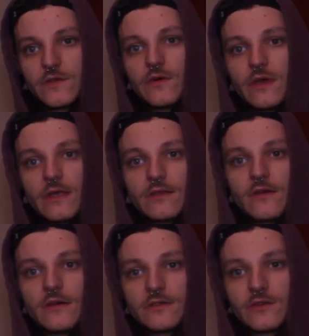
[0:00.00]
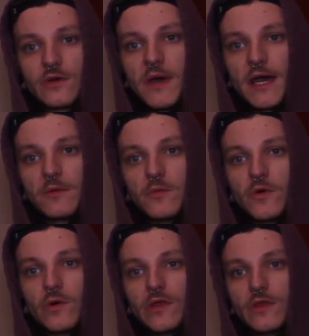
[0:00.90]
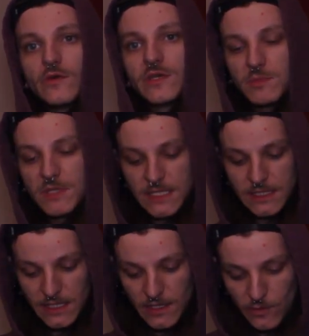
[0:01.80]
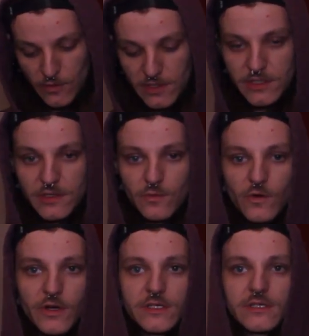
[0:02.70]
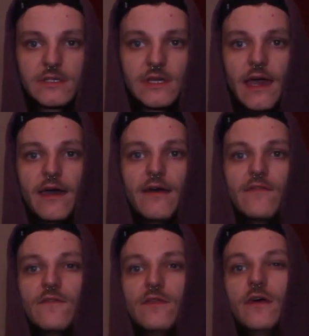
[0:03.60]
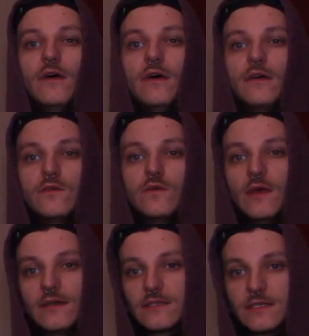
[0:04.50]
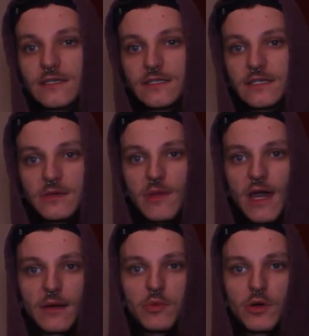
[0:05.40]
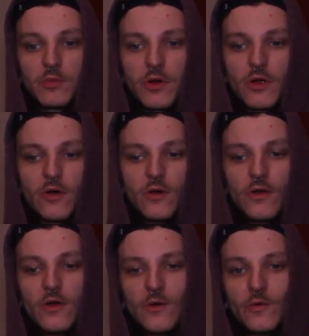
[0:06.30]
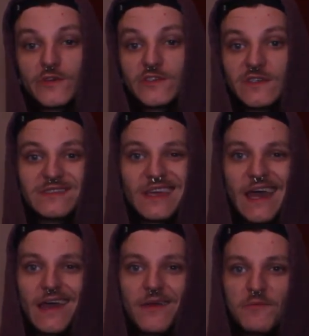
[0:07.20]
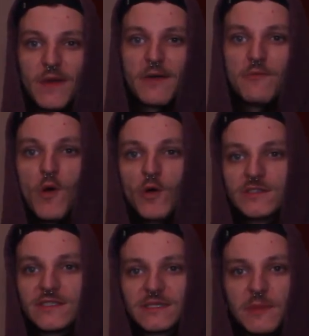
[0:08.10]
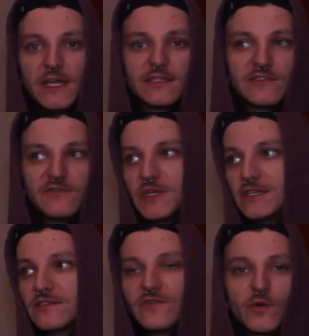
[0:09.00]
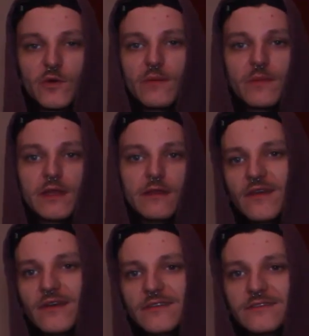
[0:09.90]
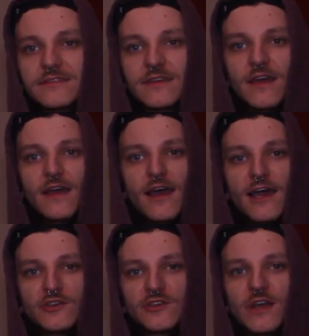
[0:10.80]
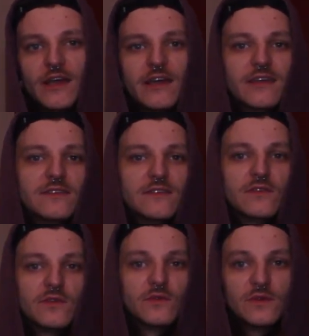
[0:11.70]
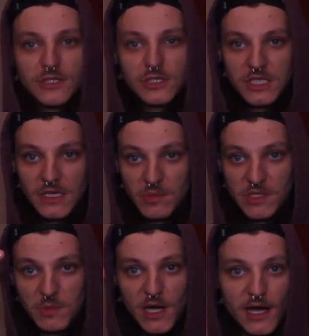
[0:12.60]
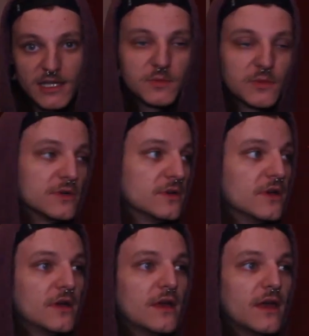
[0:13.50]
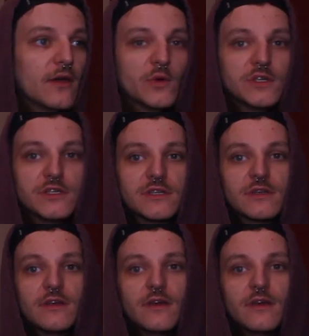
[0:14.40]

so it's also compatible with USB-C, which works because I have the 2016 MacBook Pro which is my most expensive piece of equipment. Anything else, I try to do as cheap as possible, which,